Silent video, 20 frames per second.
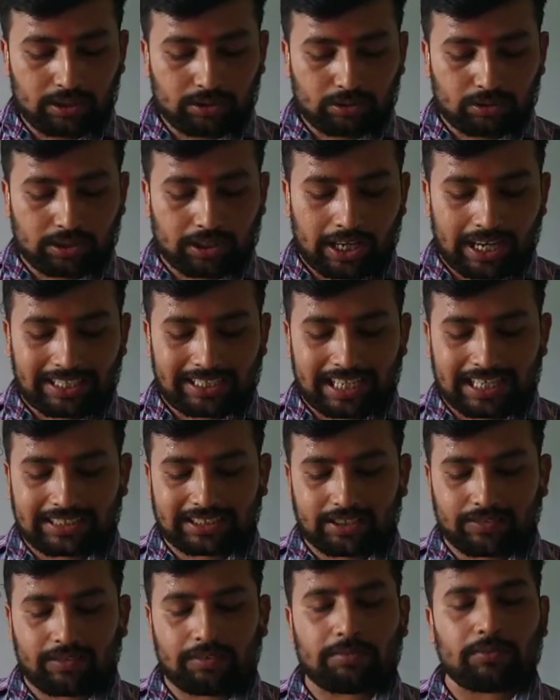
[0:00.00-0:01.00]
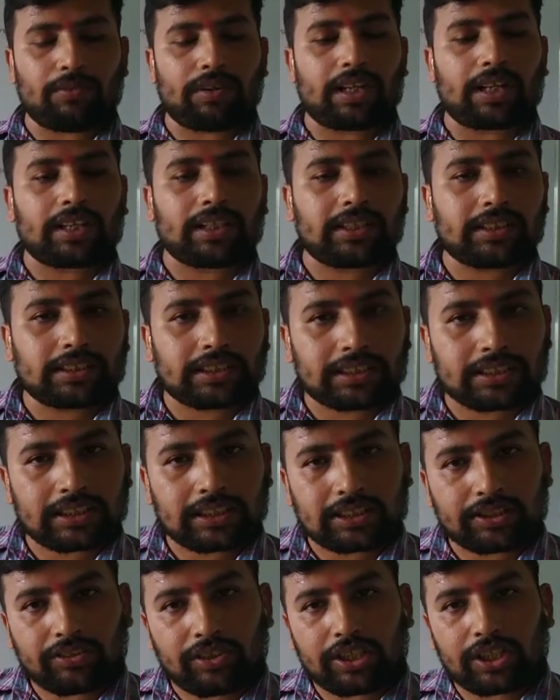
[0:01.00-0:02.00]
So the right answer will be
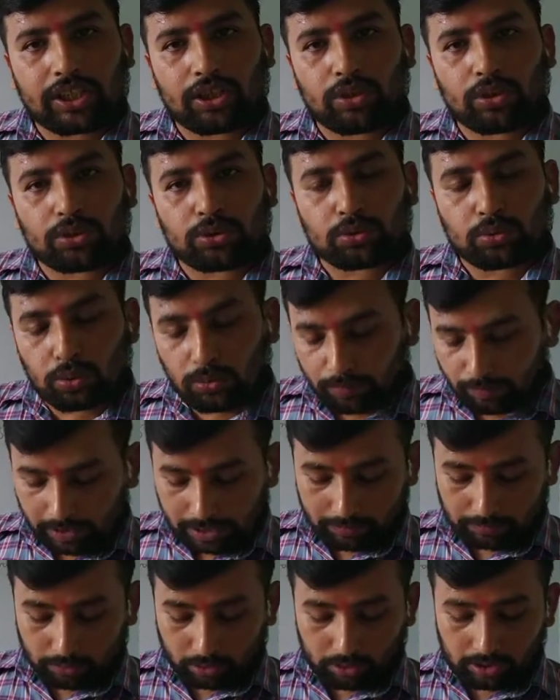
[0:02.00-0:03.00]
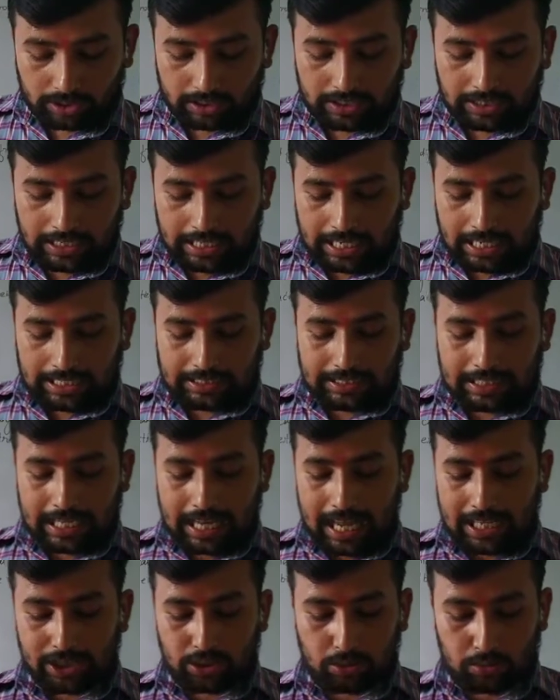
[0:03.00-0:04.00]
163 kilojoule per mole. And the
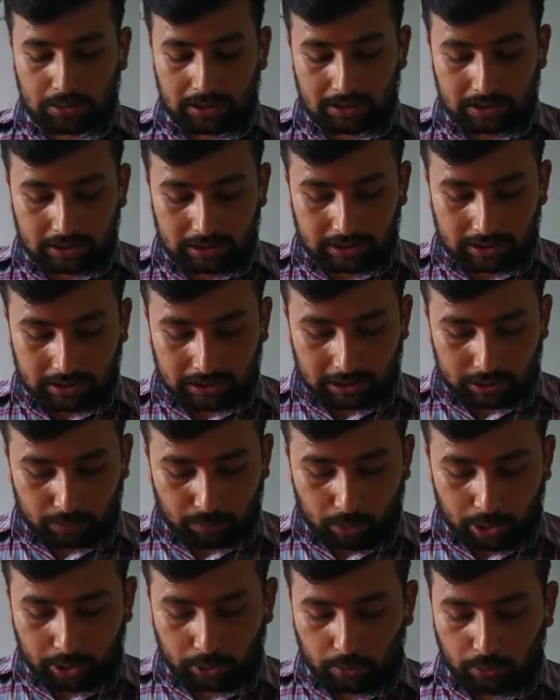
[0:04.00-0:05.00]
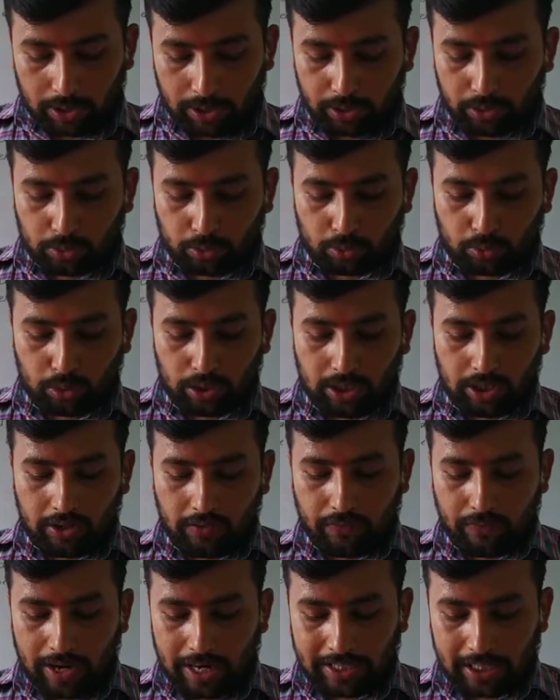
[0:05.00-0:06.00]
last one, 6.12,
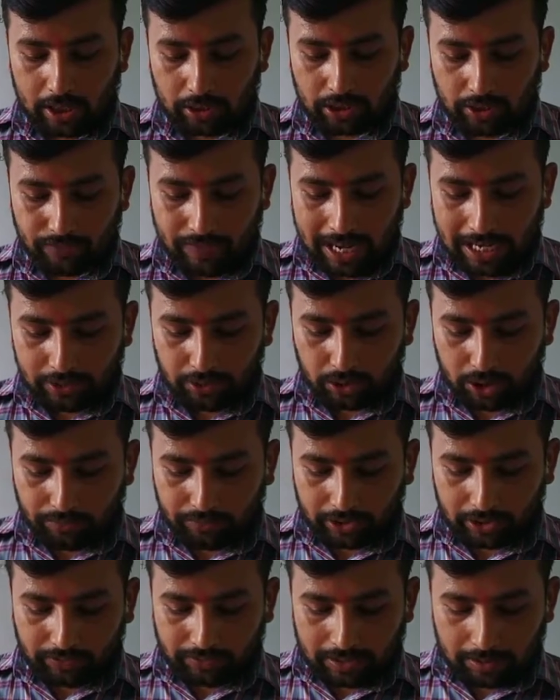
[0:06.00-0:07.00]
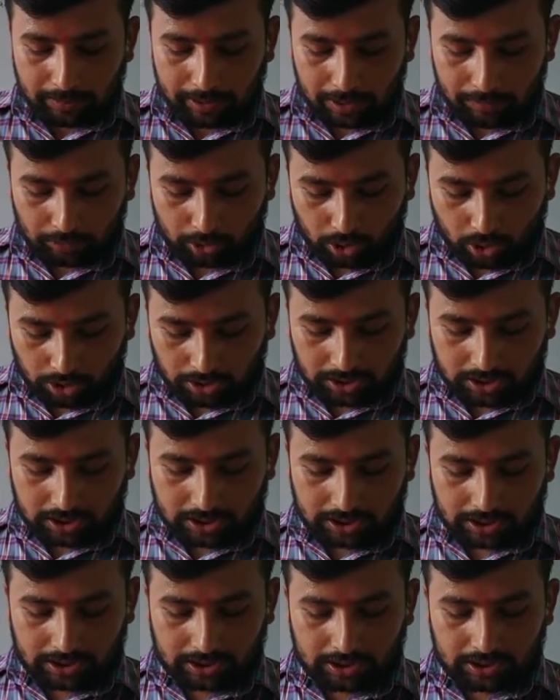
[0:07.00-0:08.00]
find out the value of equilibrium
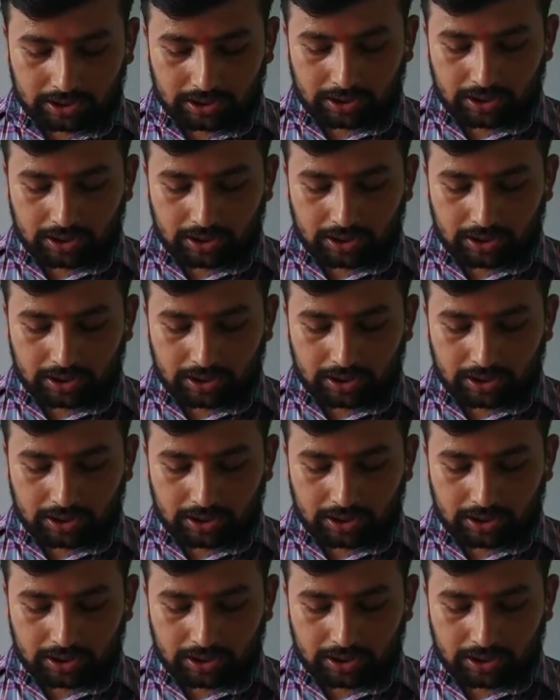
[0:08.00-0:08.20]
constant